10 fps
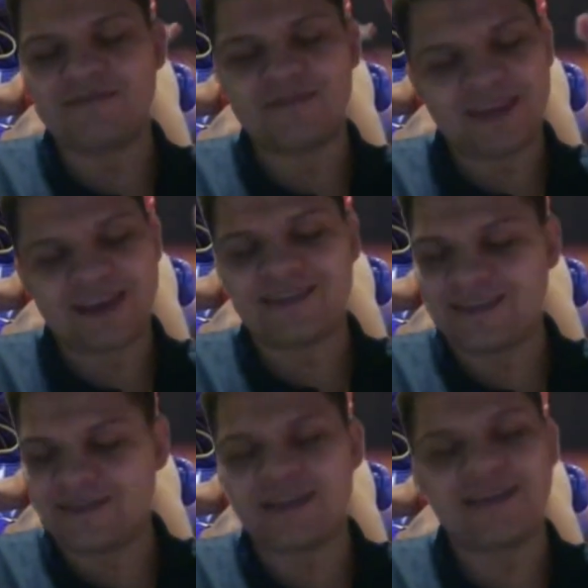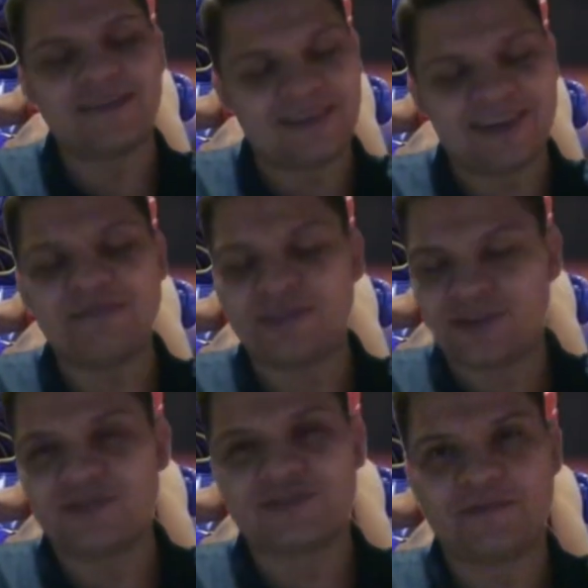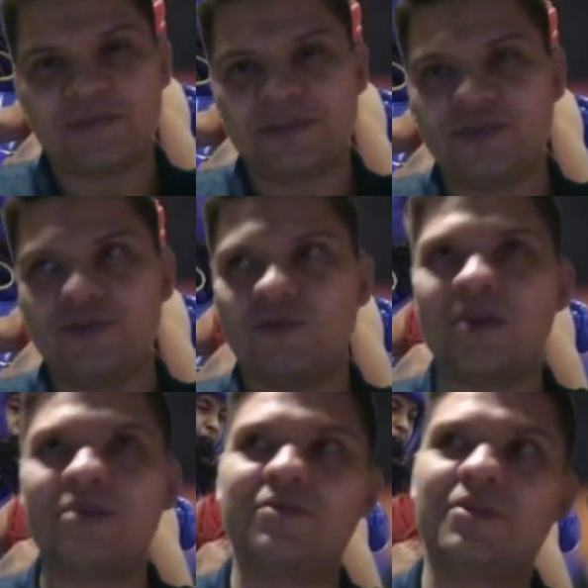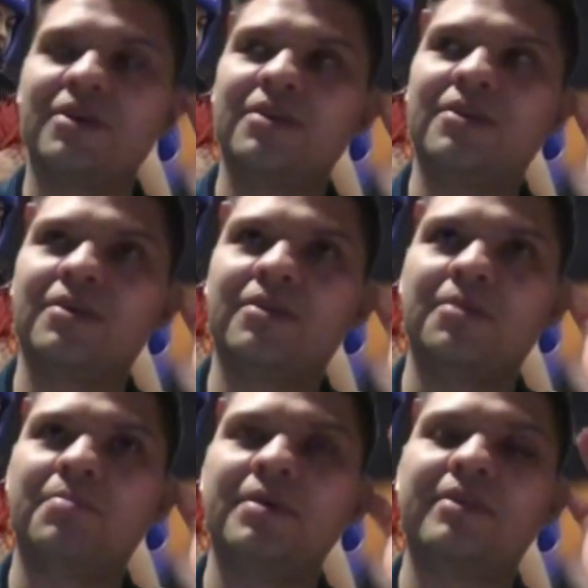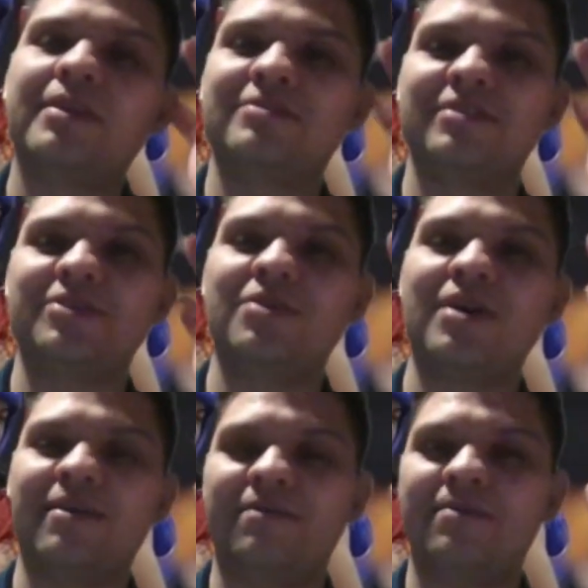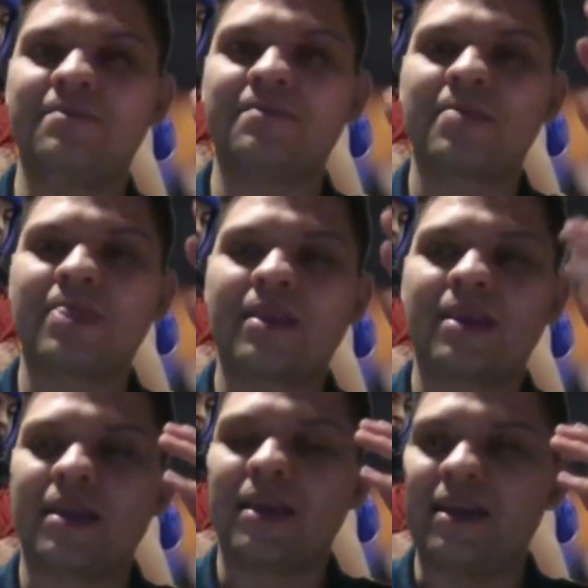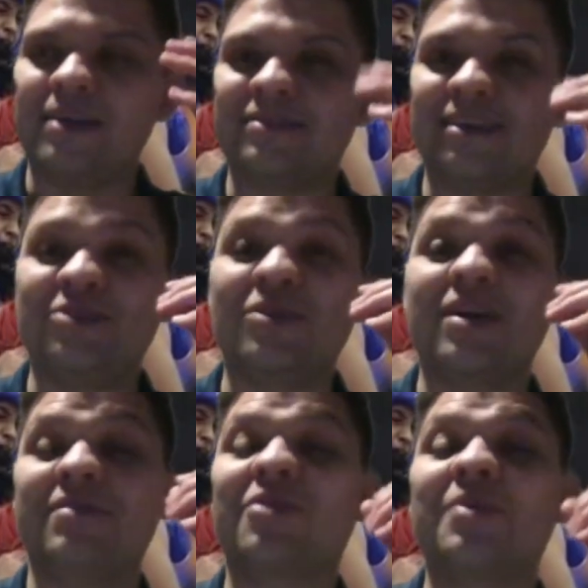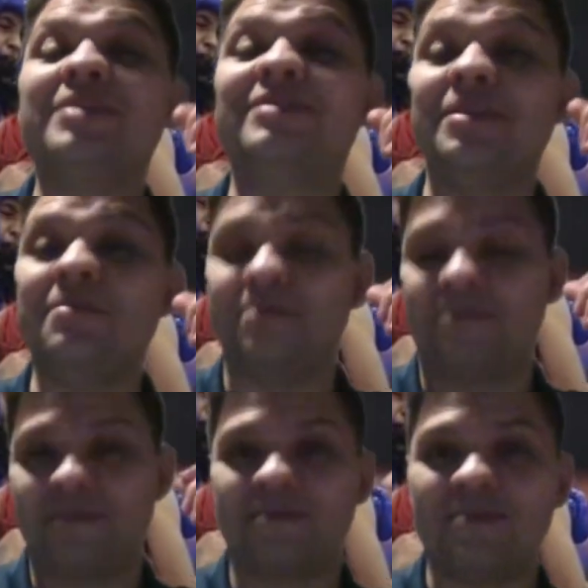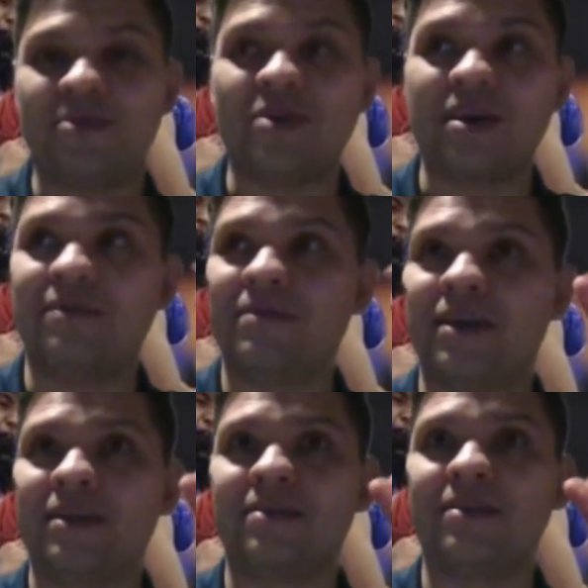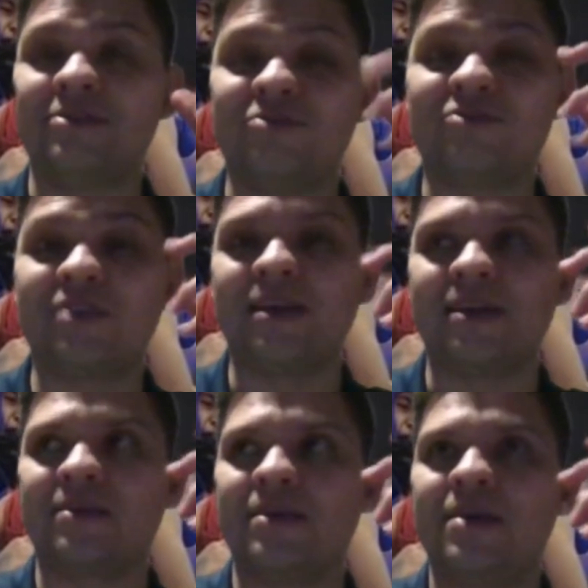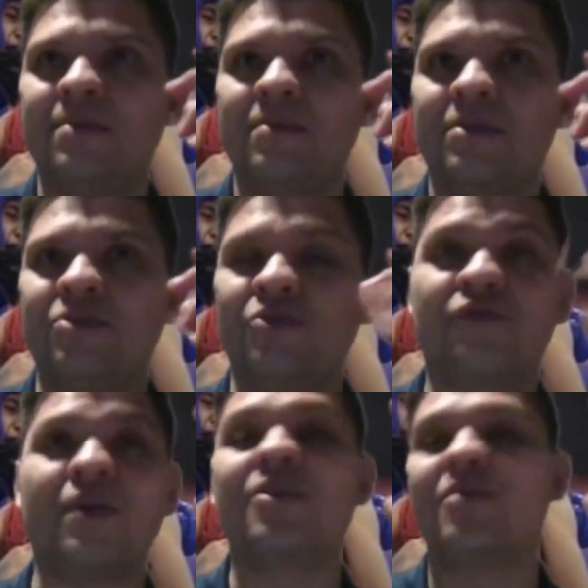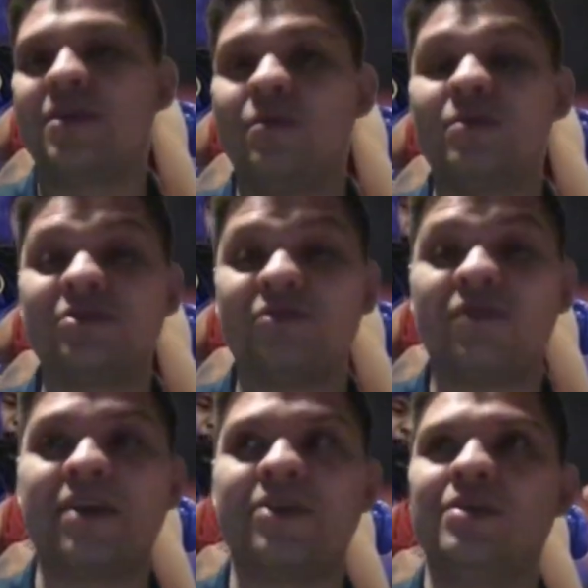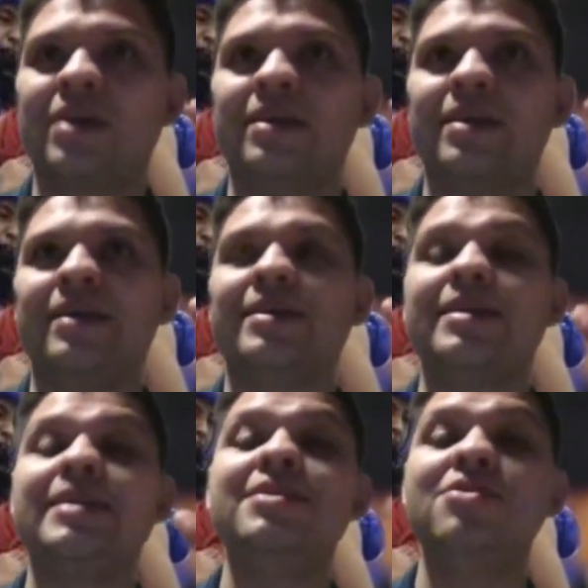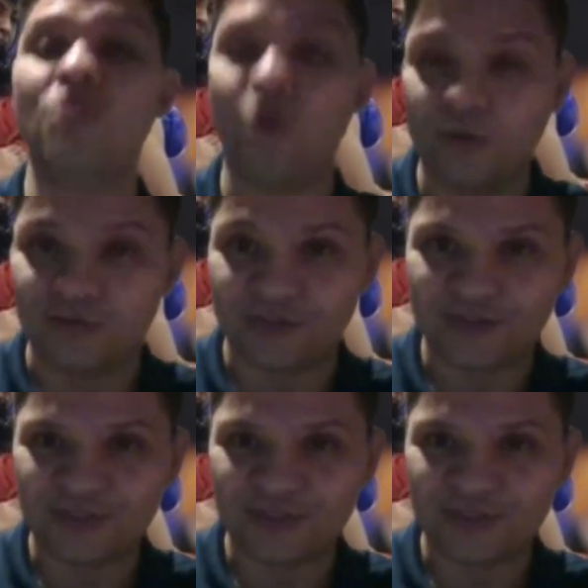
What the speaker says: and let me tell you something. One of the big things that you have is like you have a great team. You have, like, as you say, like your father, he was a fighter, and he knows,